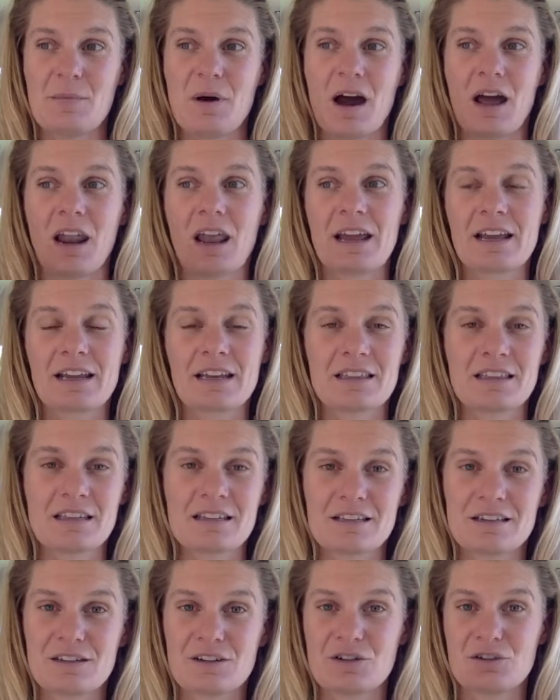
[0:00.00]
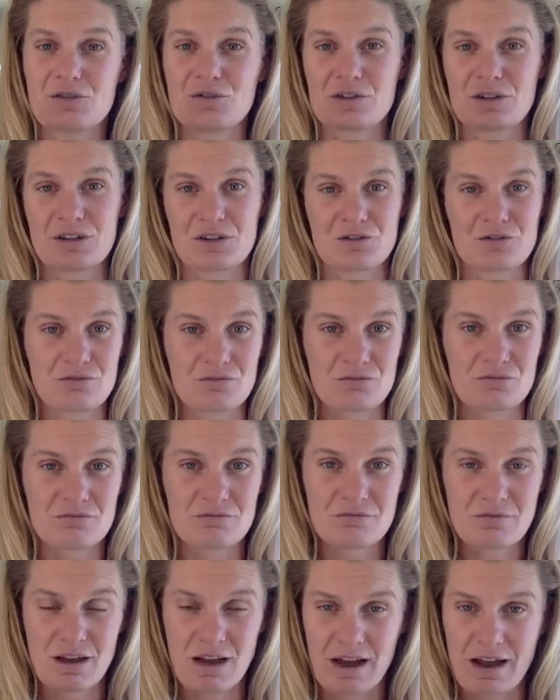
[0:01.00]
I liken this in a traditional
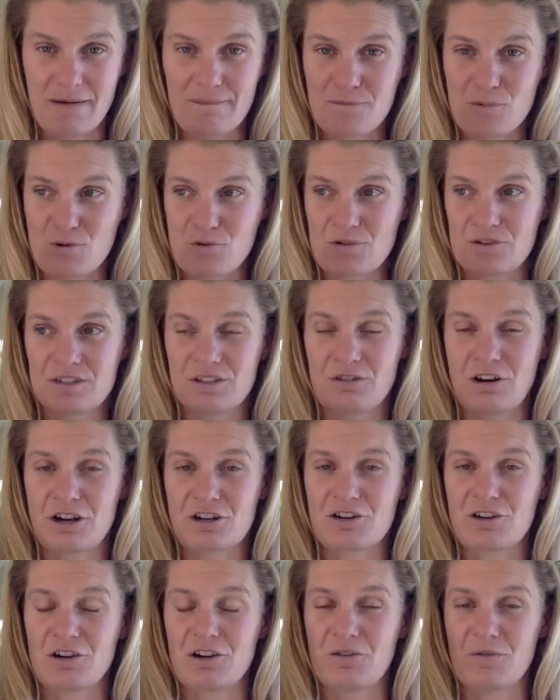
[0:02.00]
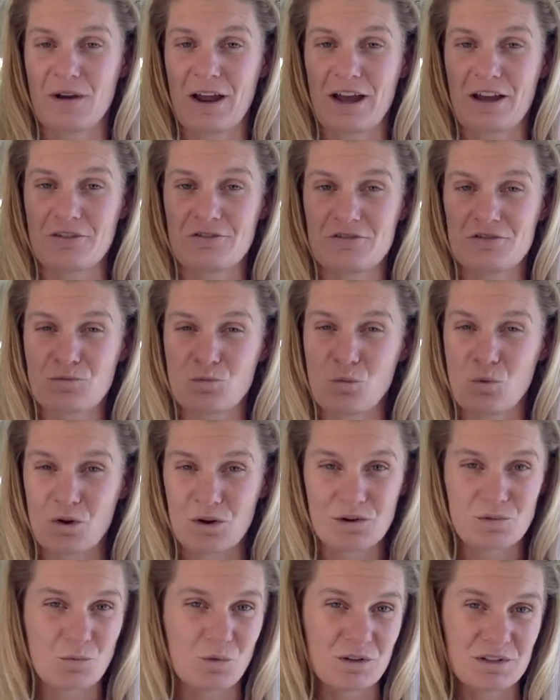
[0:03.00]
org structure around
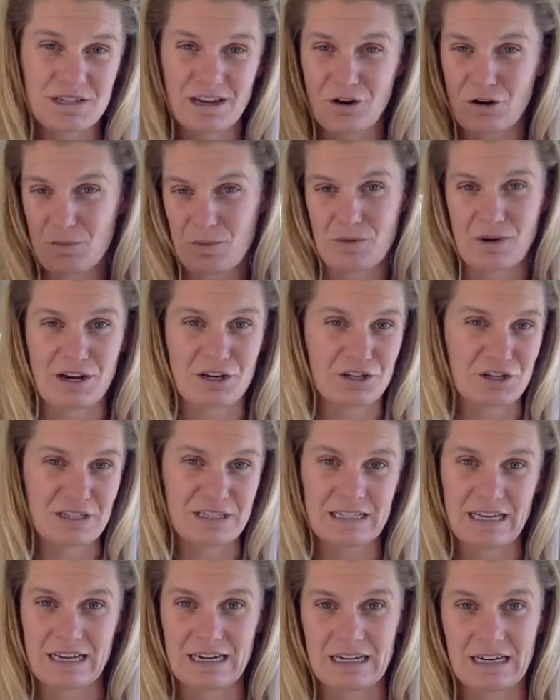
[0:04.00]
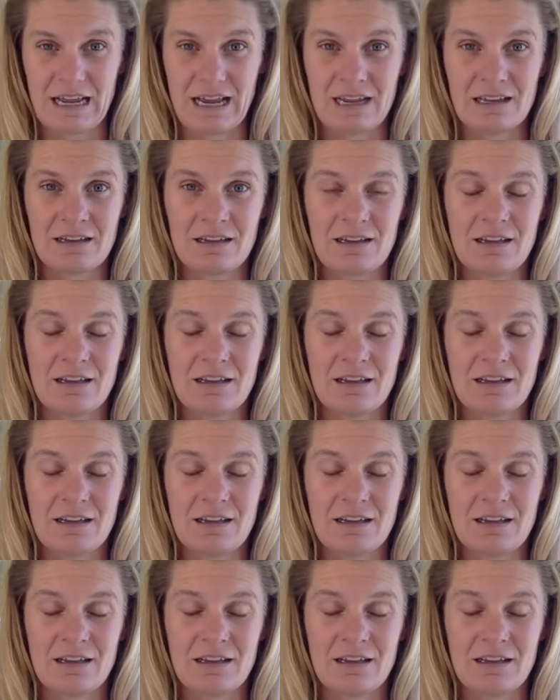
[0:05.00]
what's our operations day to day.